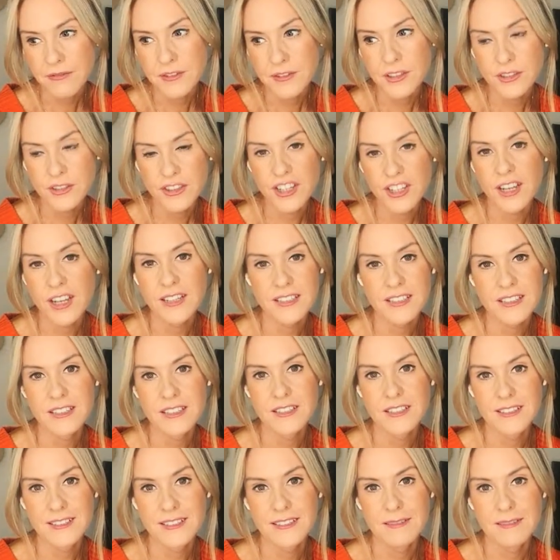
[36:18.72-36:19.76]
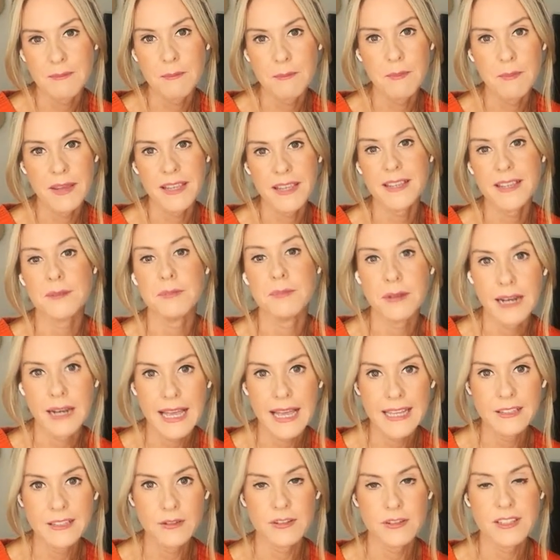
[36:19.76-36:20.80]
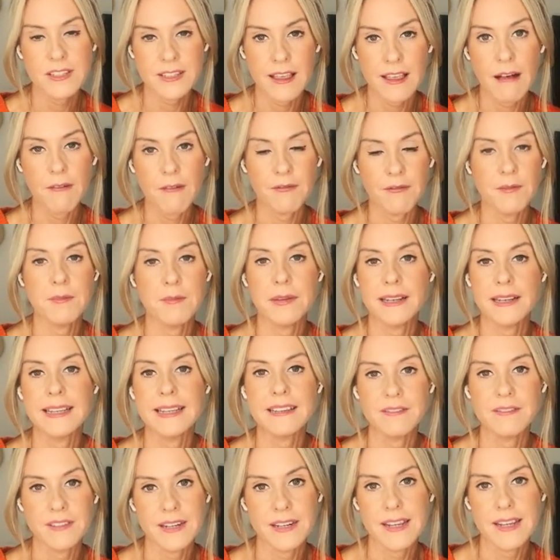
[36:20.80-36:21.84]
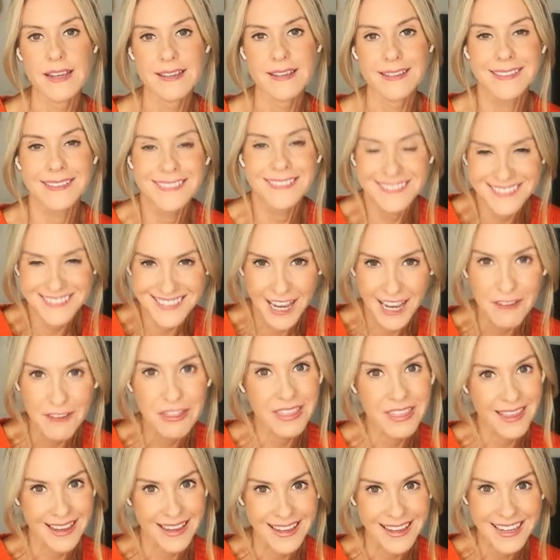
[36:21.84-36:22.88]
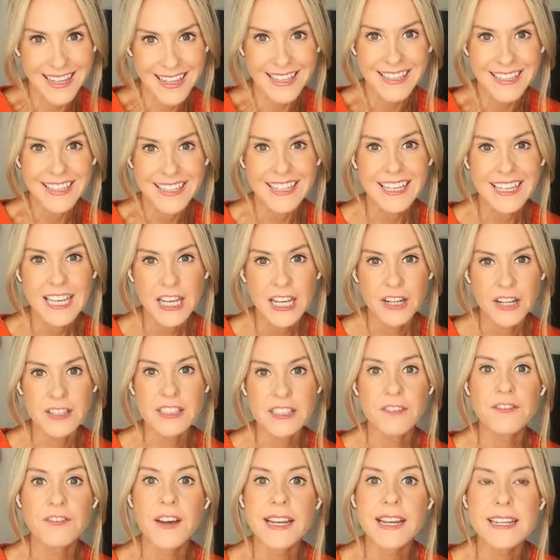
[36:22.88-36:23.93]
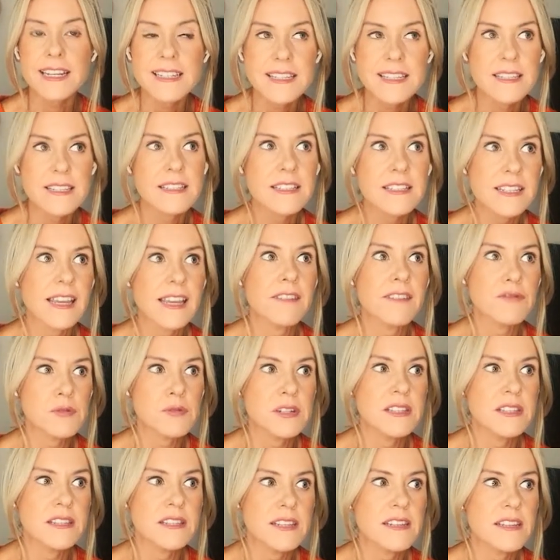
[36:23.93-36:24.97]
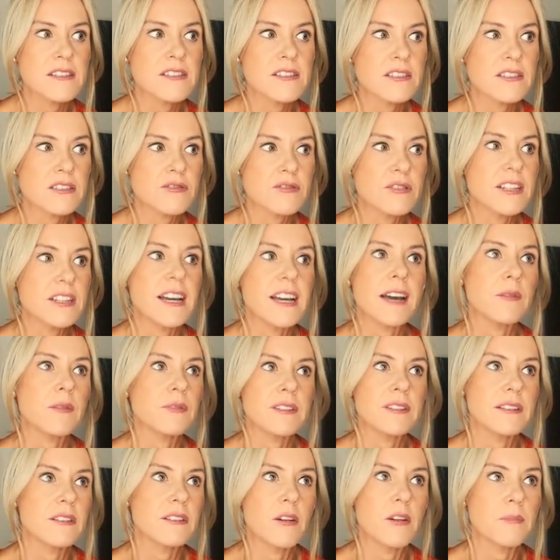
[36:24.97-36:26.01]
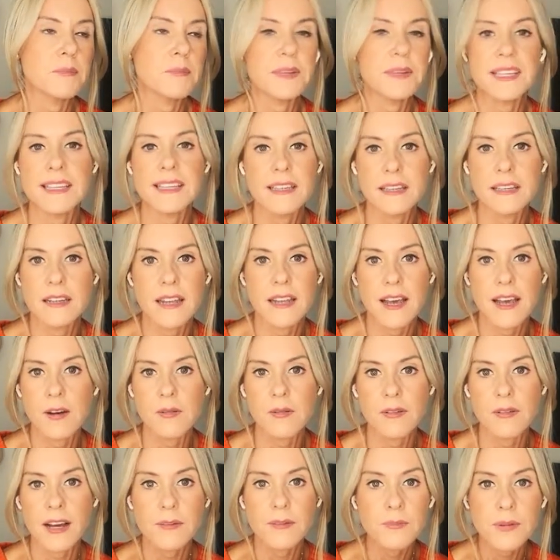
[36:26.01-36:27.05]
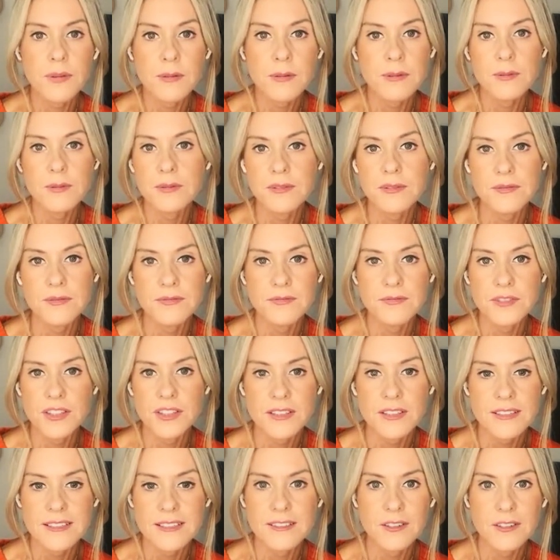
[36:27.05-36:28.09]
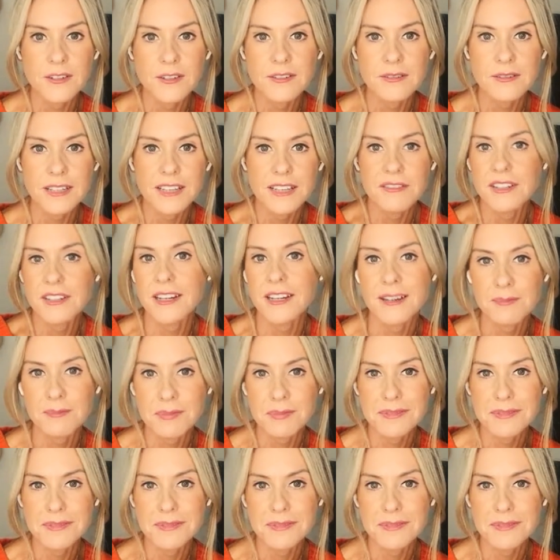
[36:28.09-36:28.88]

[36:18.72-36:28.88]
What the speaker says: to just make a plan yourself and believe in it, I think. Because if I listened to everyone in the industry, I would not be here now. I probably would have just not given up.